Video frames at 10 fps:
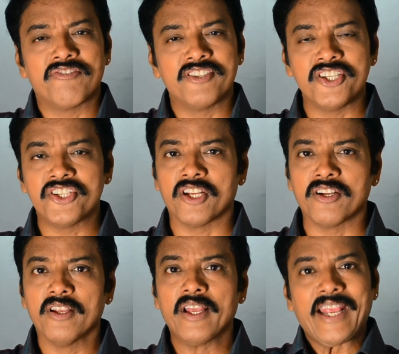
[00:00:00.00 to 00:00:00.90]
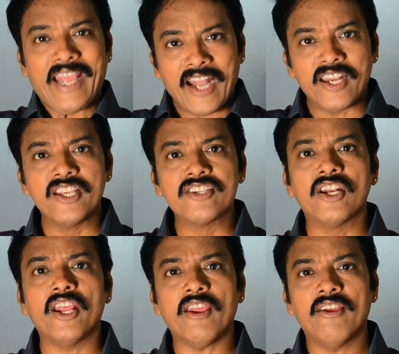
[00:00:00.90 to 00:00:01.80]
physician can
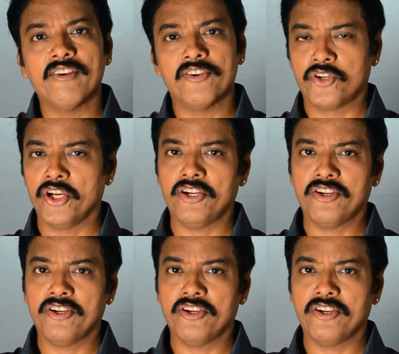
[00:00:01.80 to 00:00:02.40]
easily treat